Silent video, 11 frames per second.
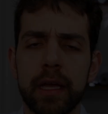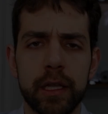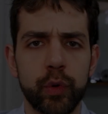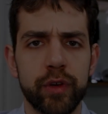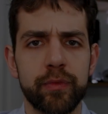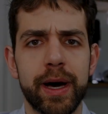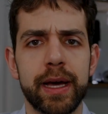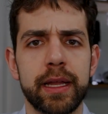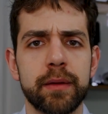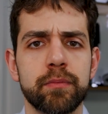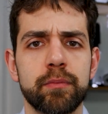Hello
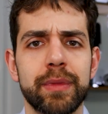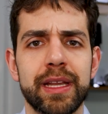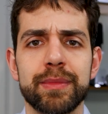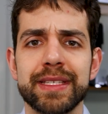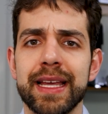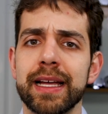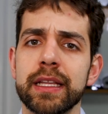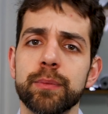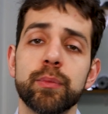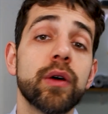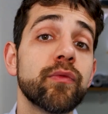everybody, my name is
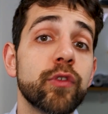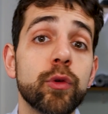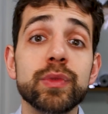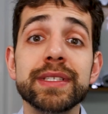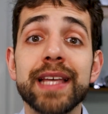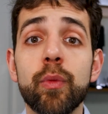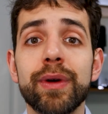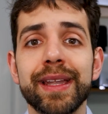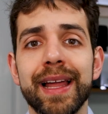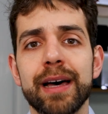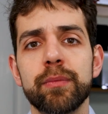Alan, I'm from
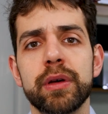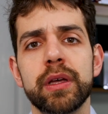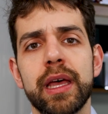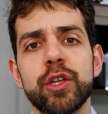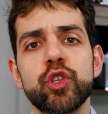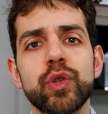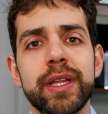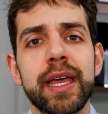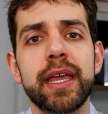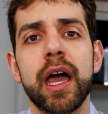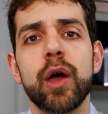Sauber-Lab, and
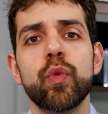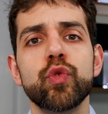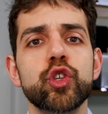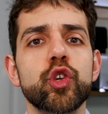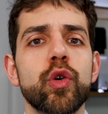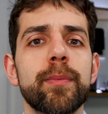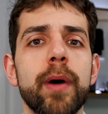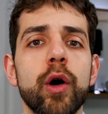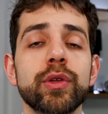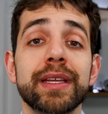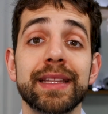today I will show
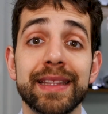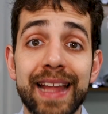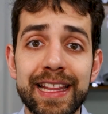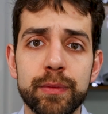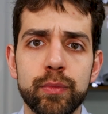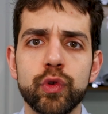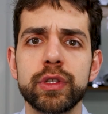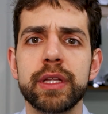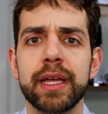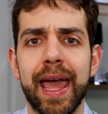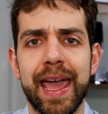about
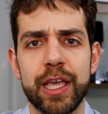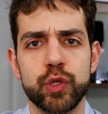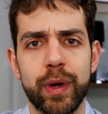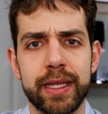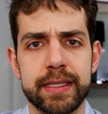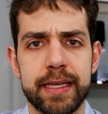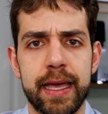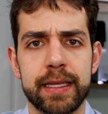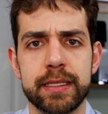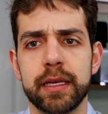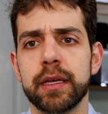
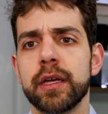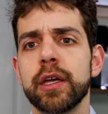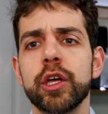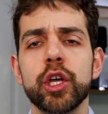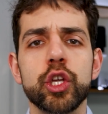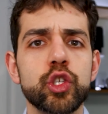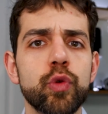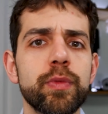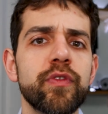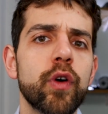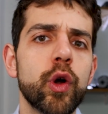NetBoot.xyz.
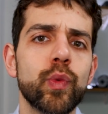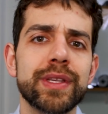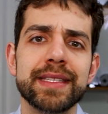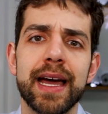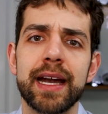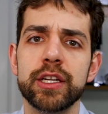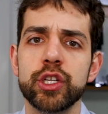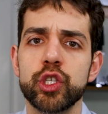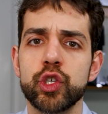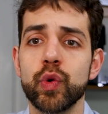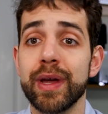So before we start
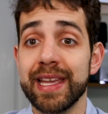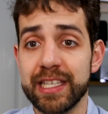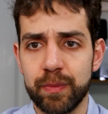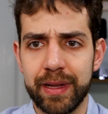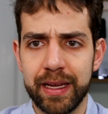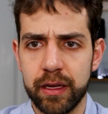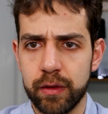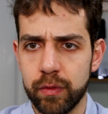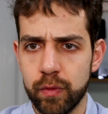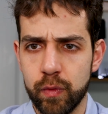to explain